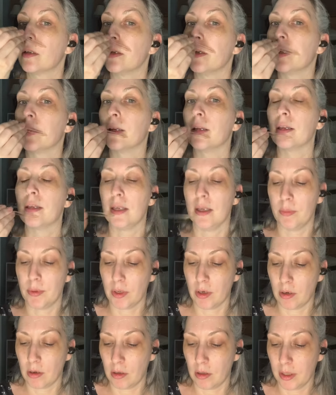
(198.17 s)
And I keep
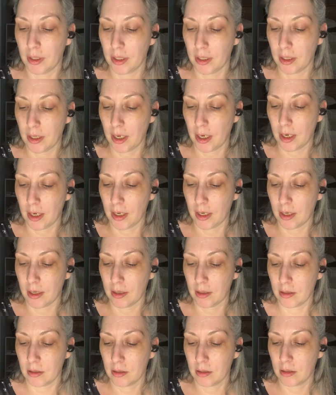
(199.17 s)
it all in
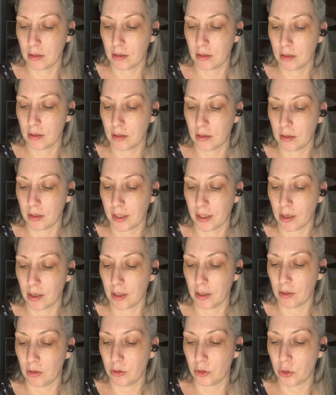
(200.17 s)
a, like on
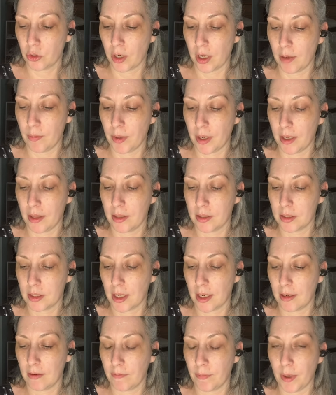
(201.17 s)
a little tray by the
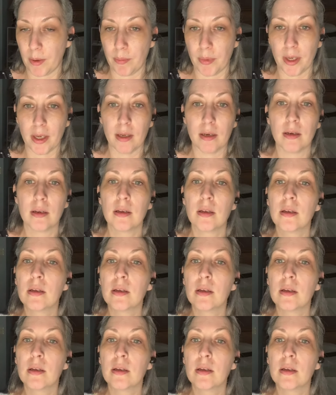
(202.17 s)
side of my bed.